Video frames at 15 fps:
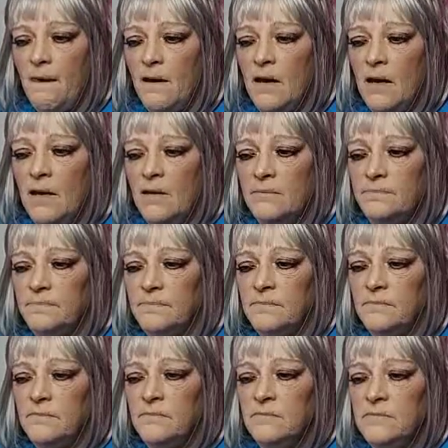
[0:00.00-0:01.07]
um,
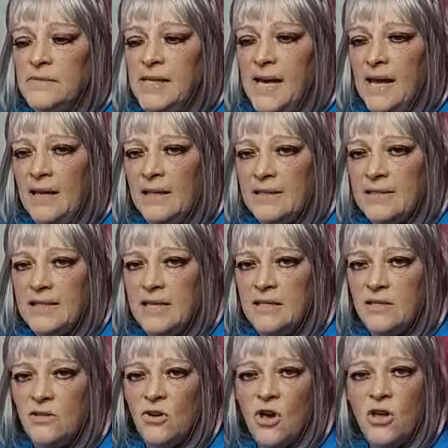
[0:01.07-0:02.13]

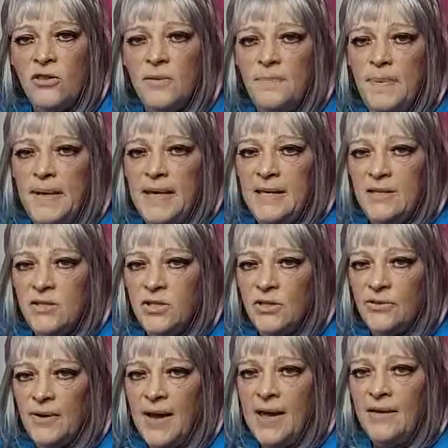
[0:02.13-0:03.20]
galaxies and all the beings that
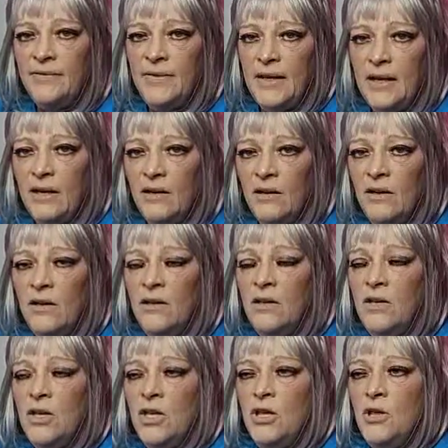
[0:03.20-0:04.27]
are out there,
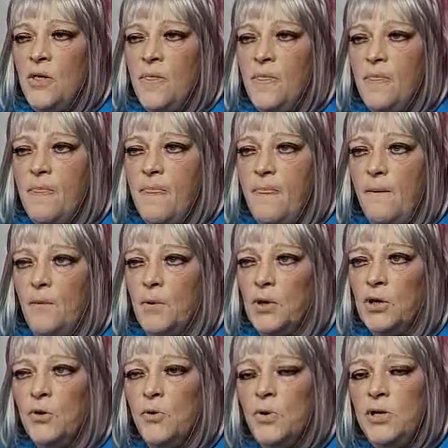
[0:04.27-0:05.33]
we're
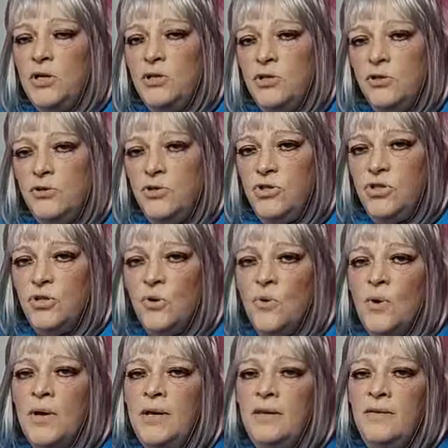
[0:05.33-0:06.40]
going to
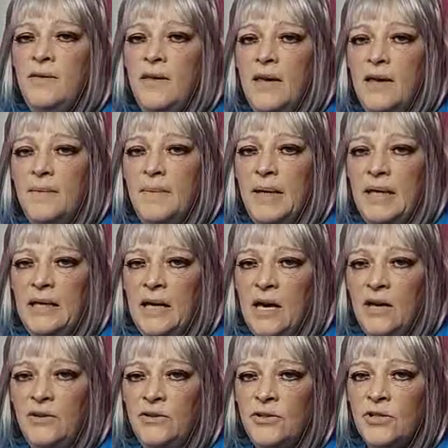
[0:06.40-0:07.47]
join them in
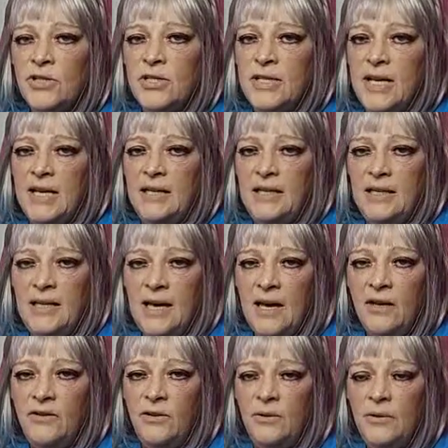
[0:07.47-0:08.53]
understanding
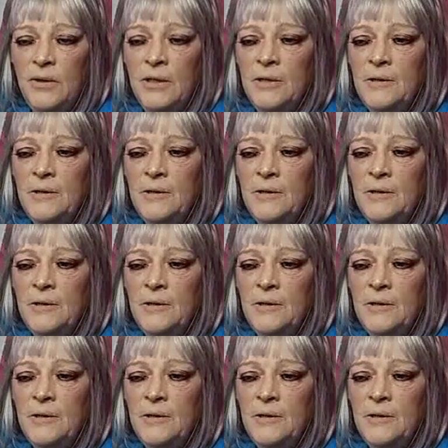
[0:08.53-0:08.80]
how to